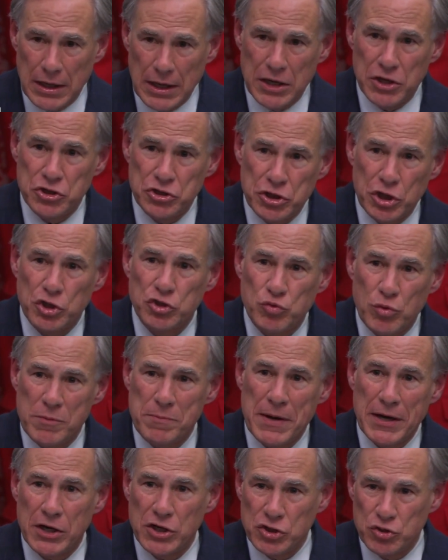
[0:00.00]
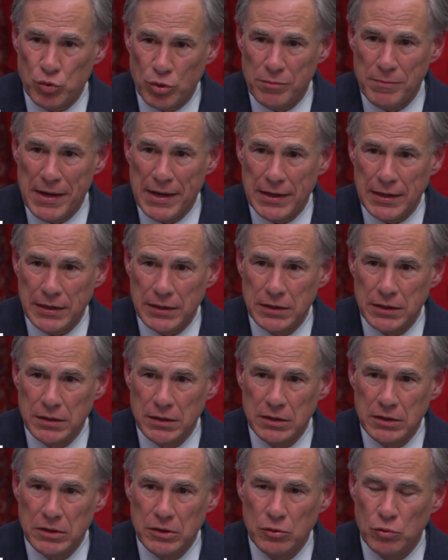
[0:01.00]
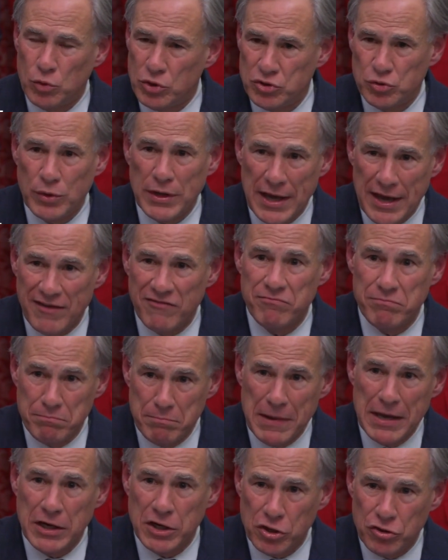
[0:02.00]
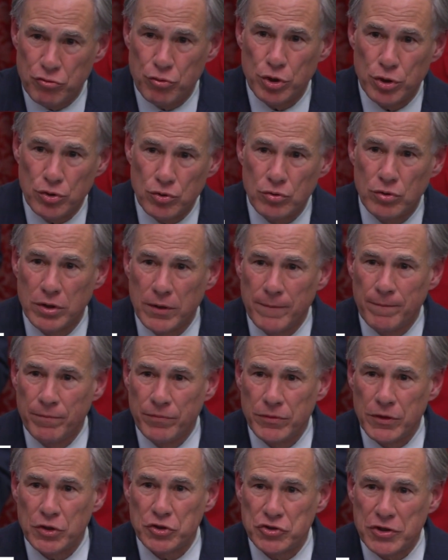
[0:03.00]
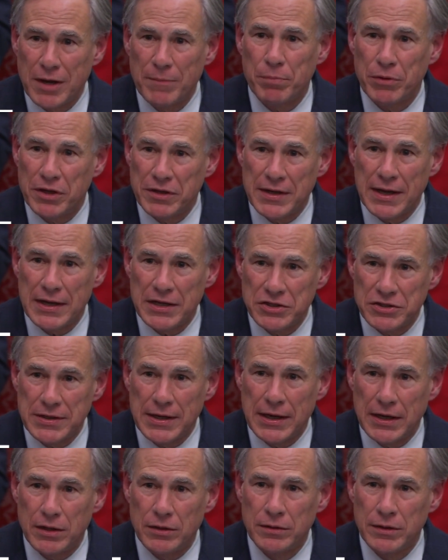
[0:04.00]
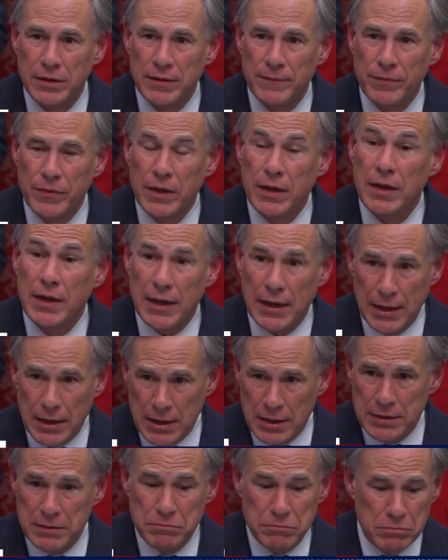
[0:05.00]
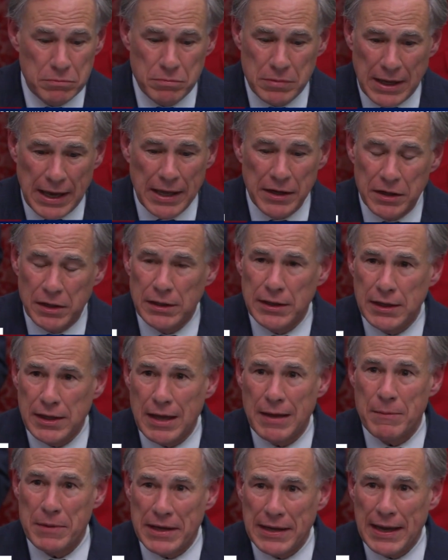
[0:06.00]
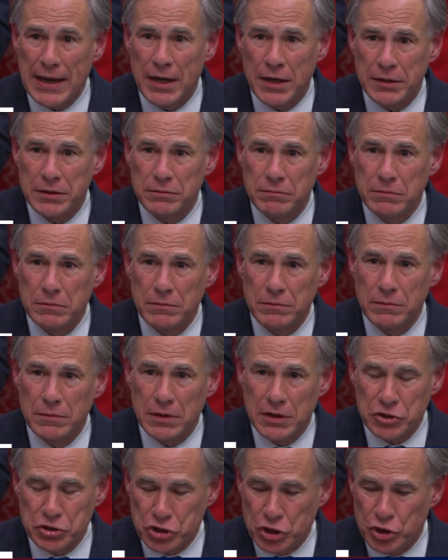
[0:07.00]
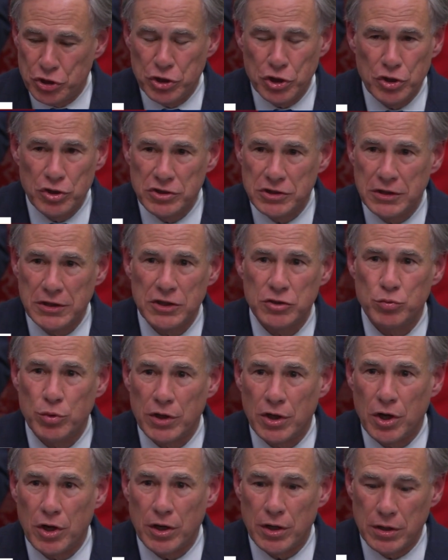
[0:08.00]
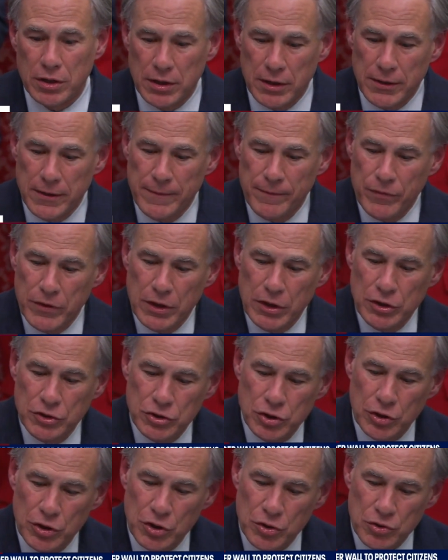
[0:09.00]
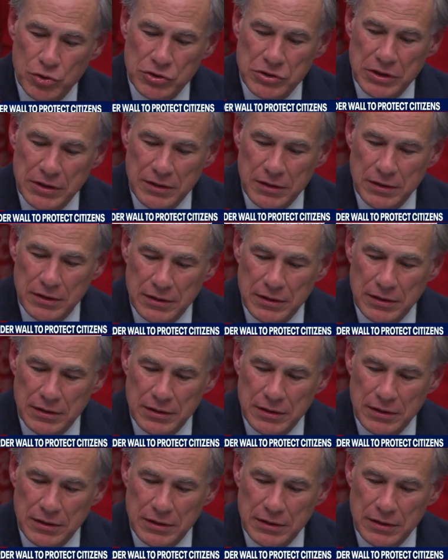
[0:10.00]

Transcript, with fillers: as those repairs were made, which we have made it through those couple of days now. And candidly, coming out is good news in this regard. To those